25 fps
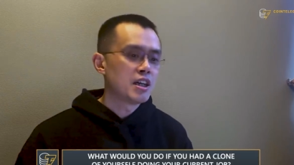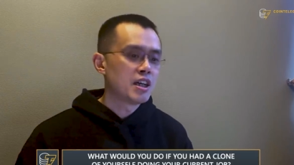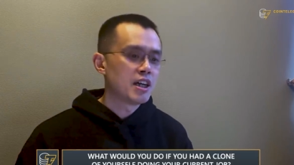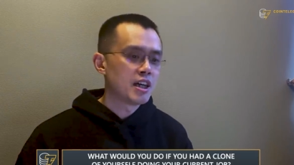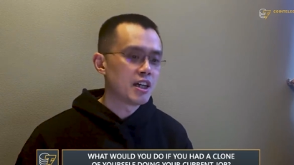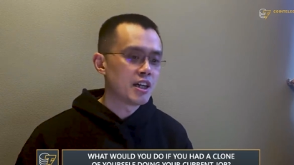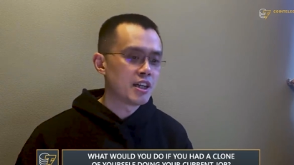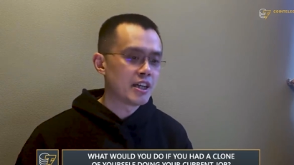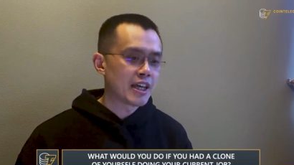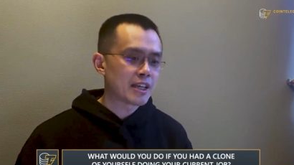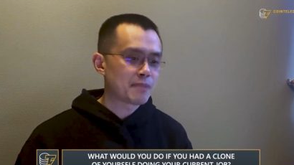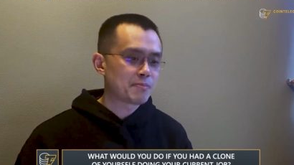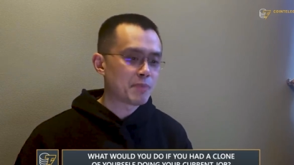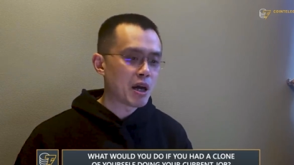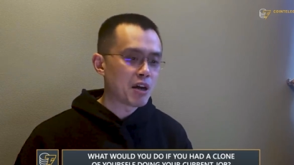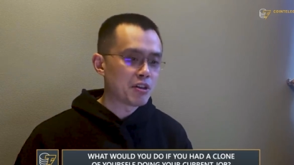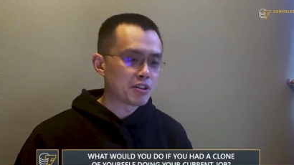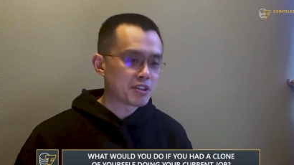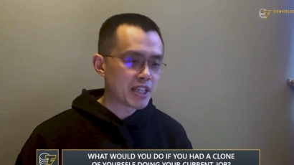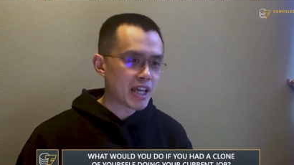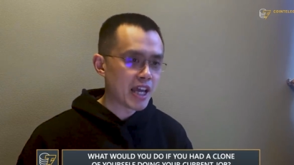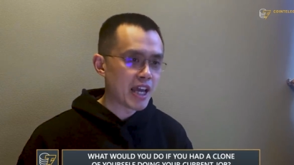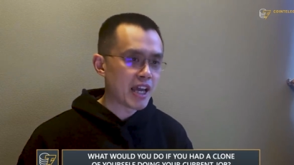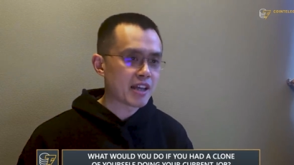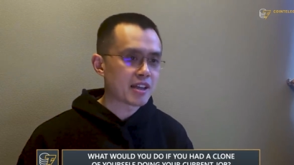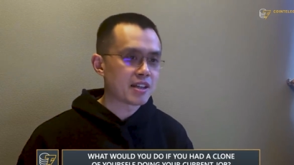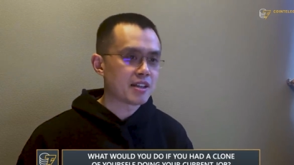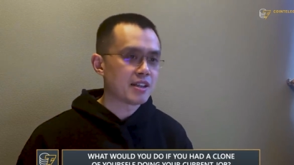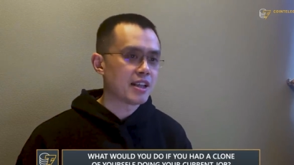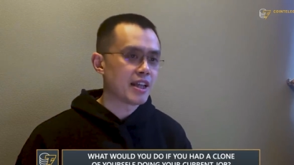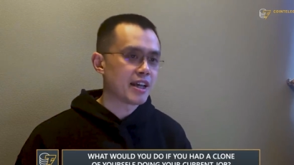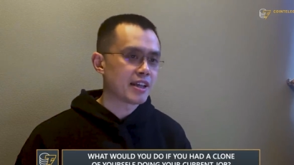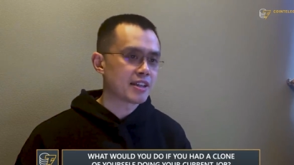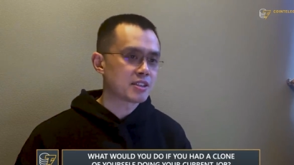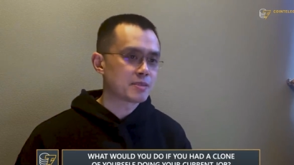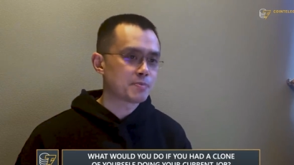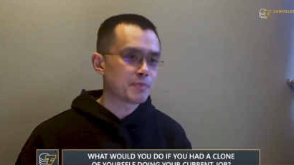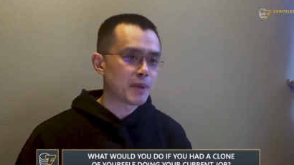uh, like biotech,
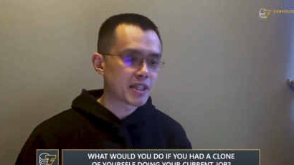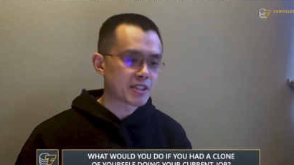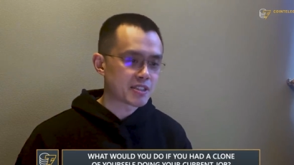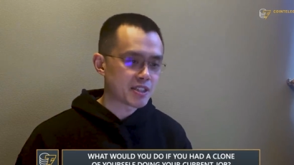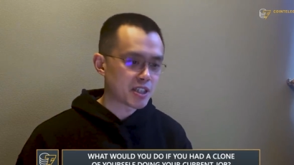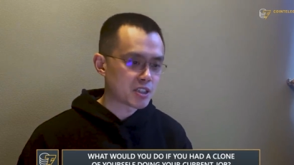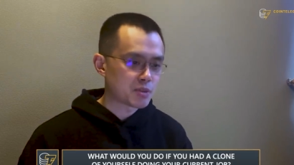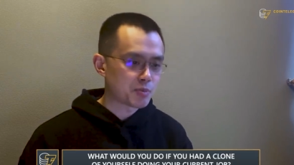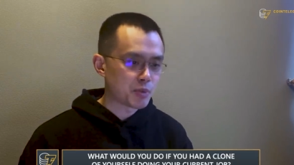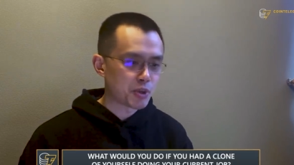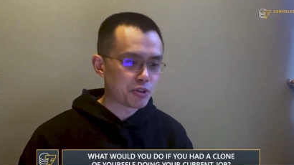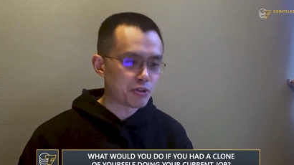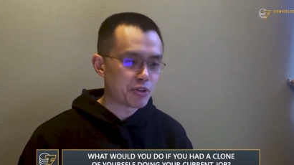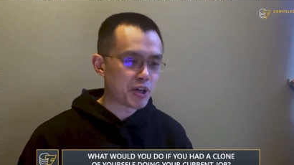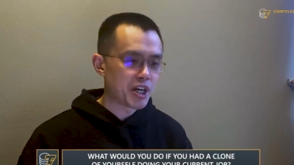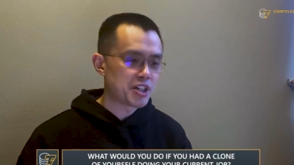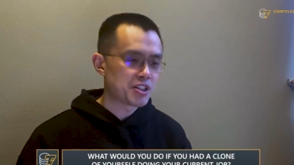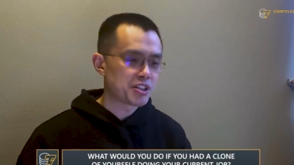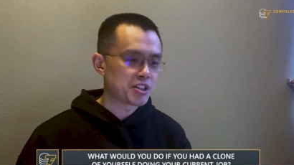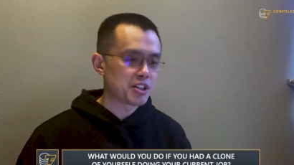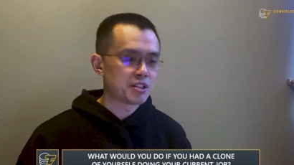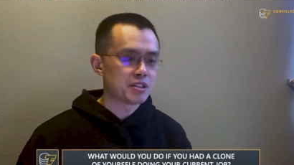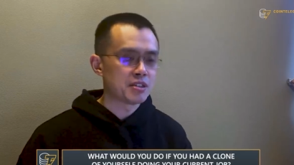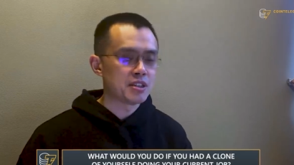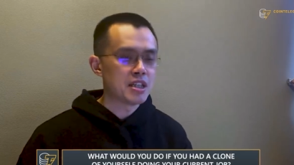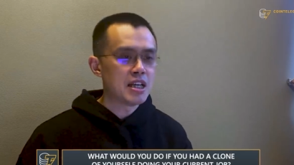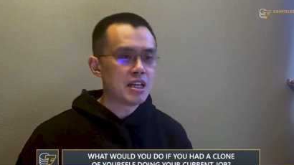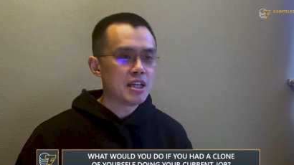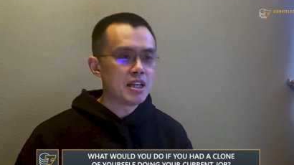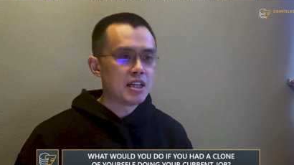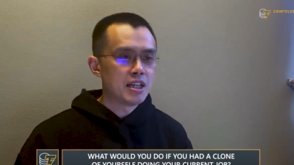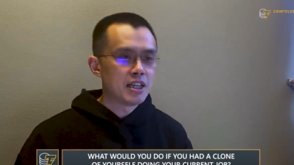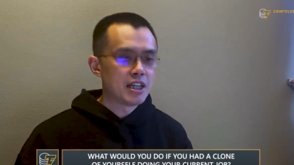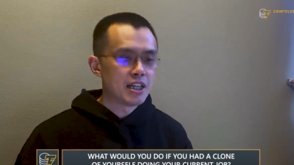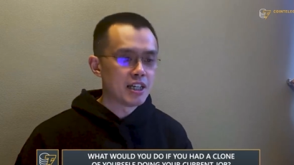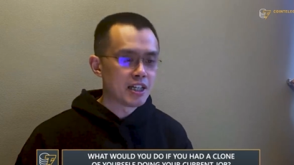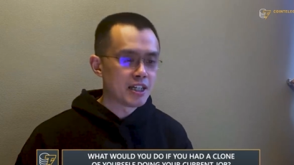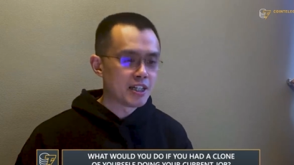like space exploration,
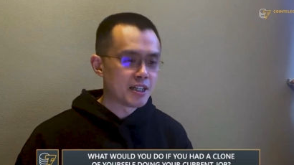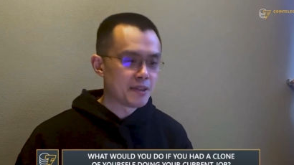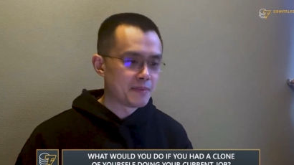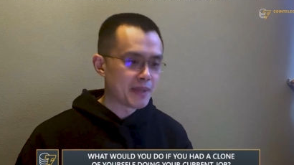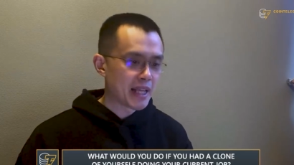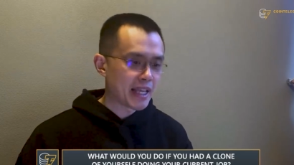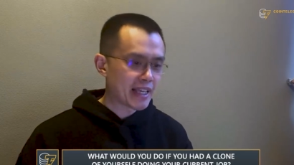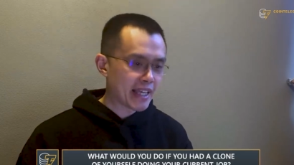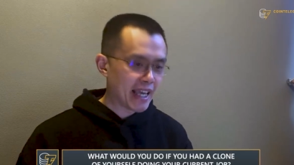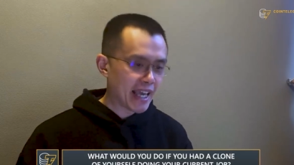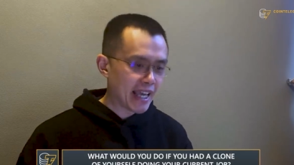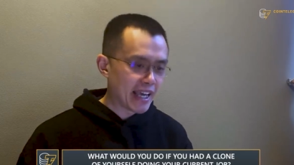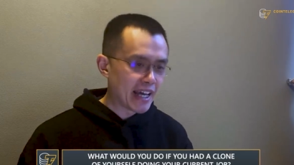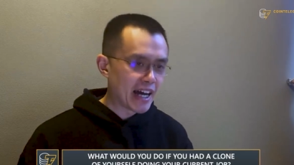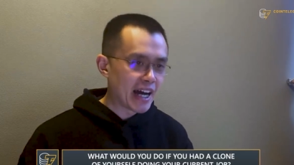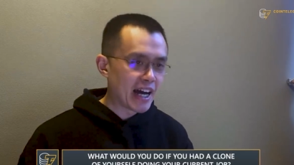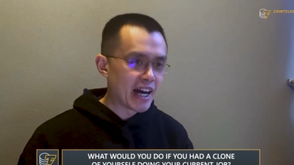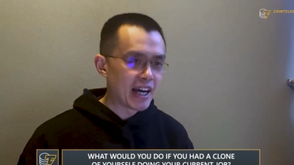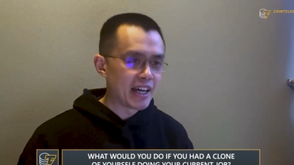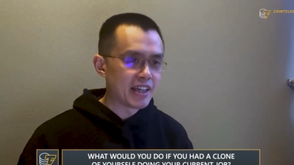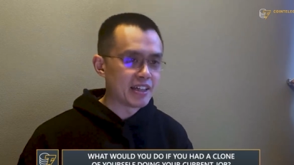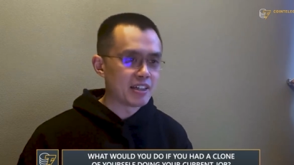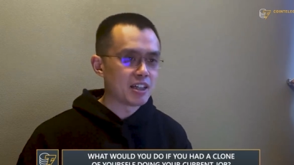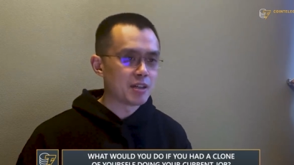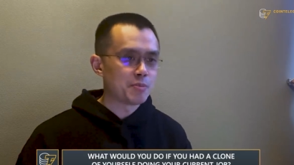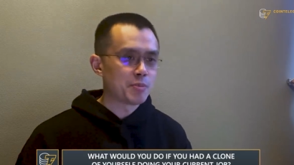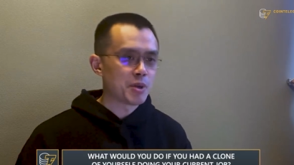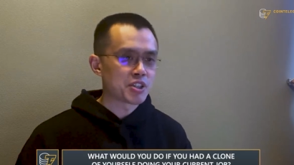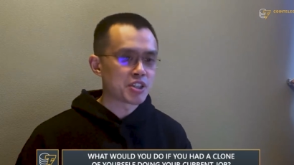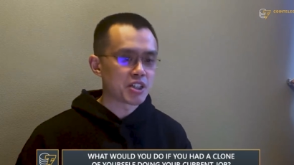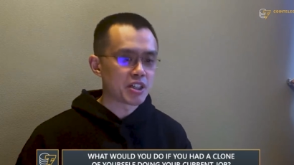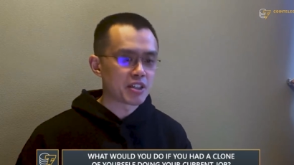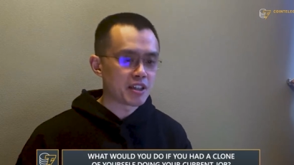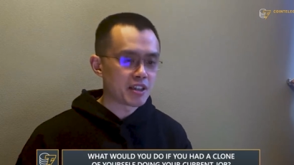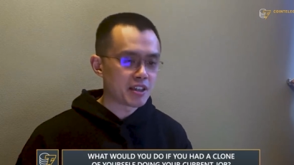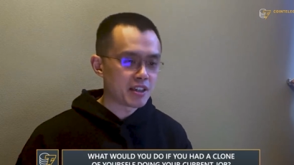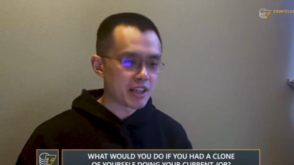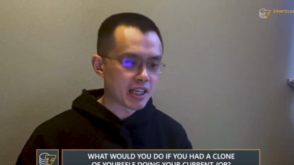um, like AI, a bunch
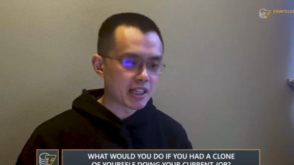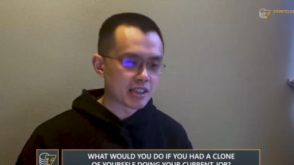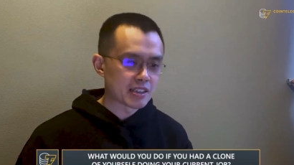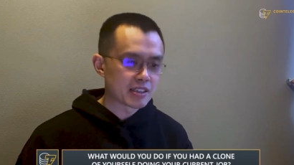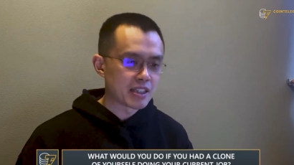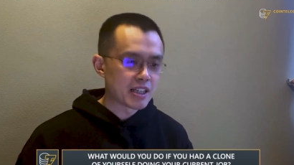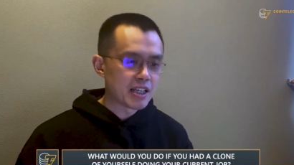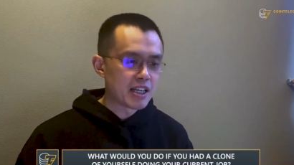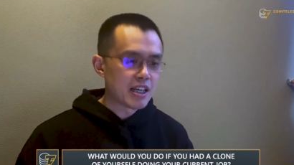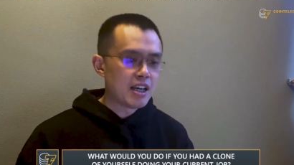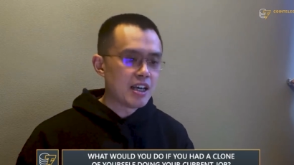of other things.